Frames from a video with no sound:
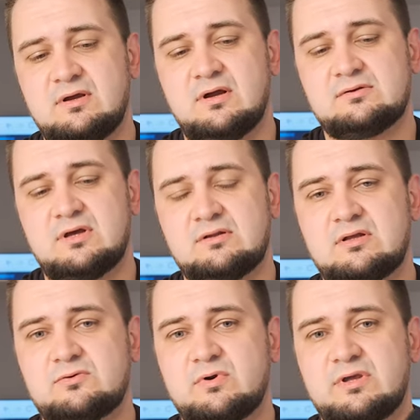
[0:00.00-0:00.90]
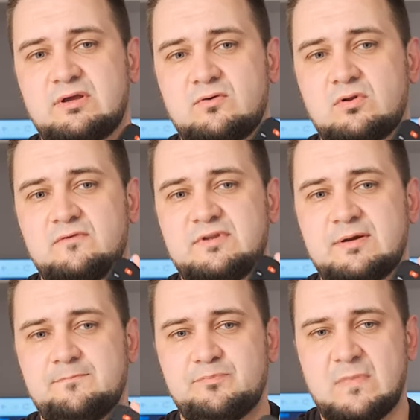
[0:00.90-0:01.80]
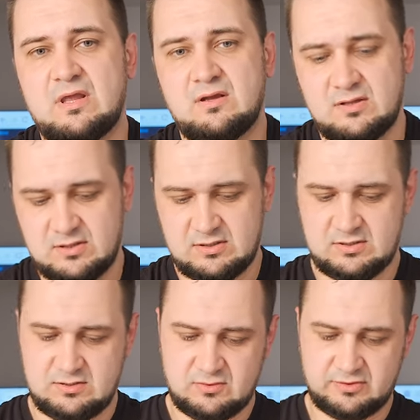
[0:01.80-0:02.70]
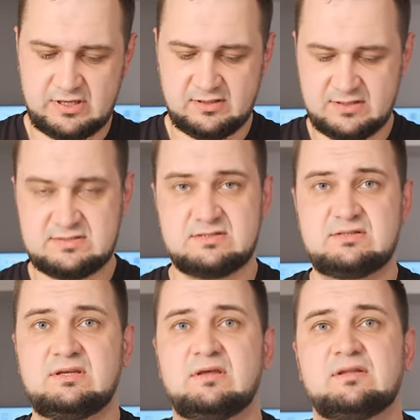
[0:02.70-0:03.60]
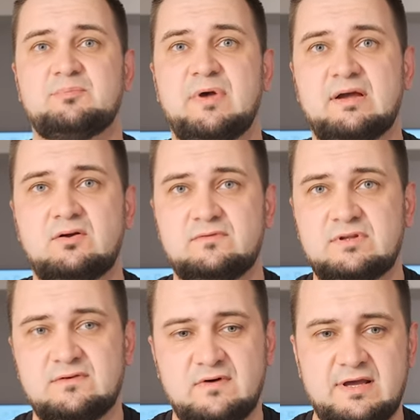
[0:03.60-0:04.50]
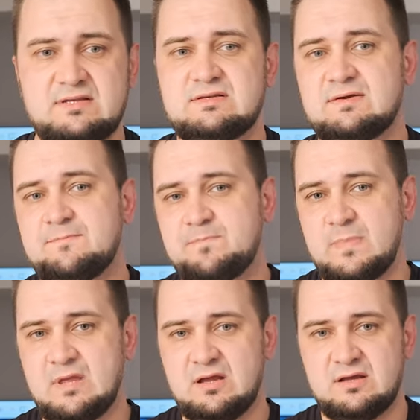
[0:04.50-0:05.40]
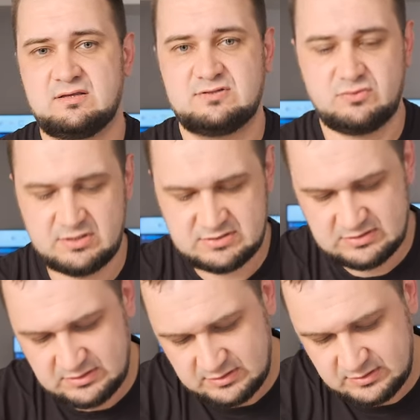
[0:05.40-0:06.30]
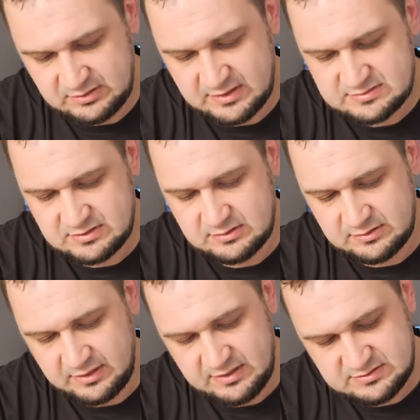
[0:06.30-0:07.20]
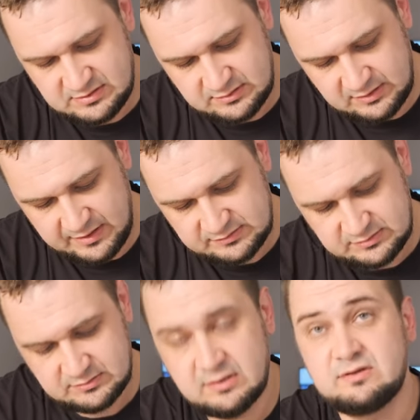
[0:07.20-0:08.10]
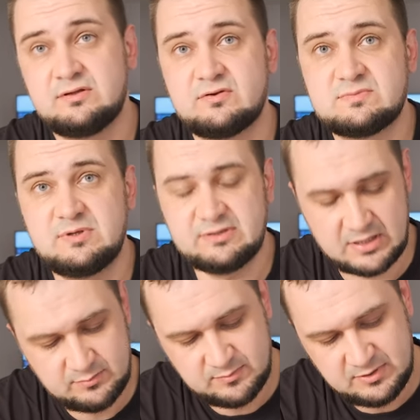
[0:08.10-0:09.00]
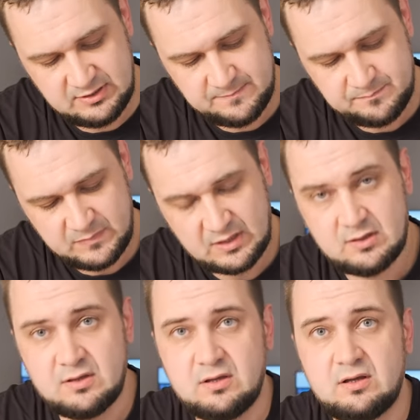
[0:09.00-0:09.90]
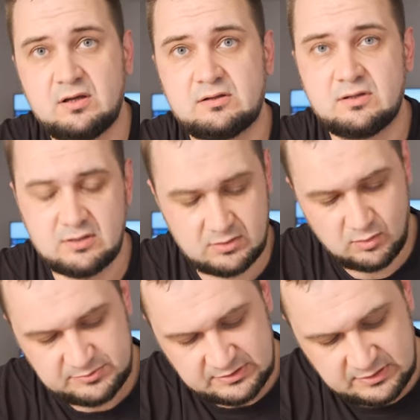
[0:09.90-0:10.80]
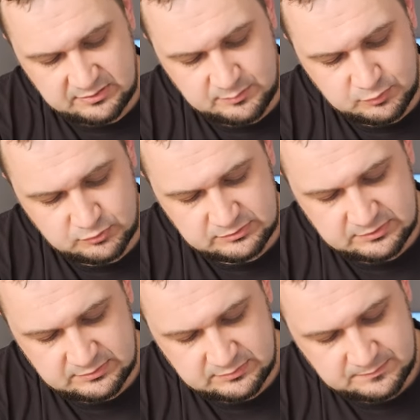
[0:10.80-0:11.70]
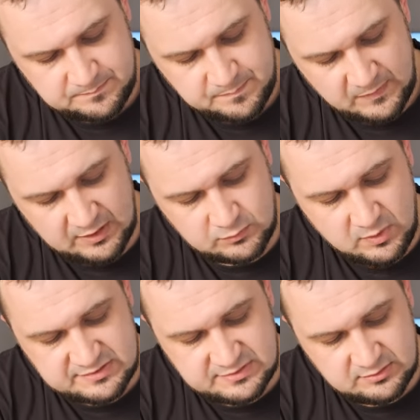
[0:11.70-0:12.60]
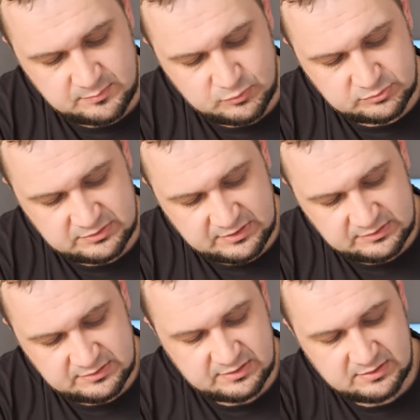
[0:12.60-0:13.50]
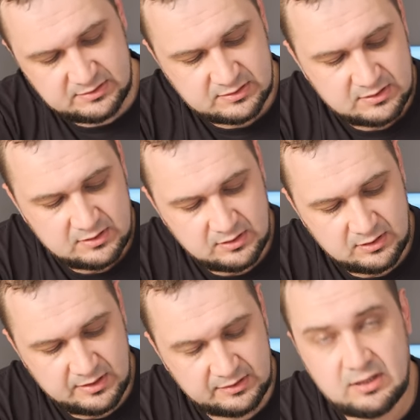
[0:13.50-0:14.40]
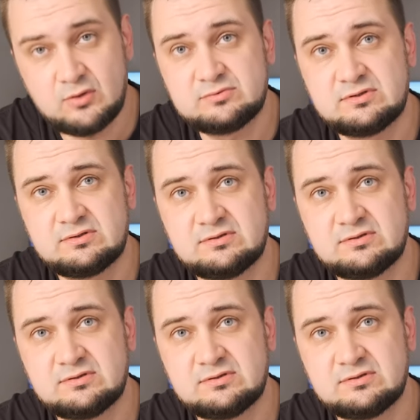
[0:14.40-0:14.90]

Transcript: and are not working all of them. Okay, let's see at the back of the device. As you can see, it has an AC inlet and a USB type B, an optical input, a coaxial input, and a line out,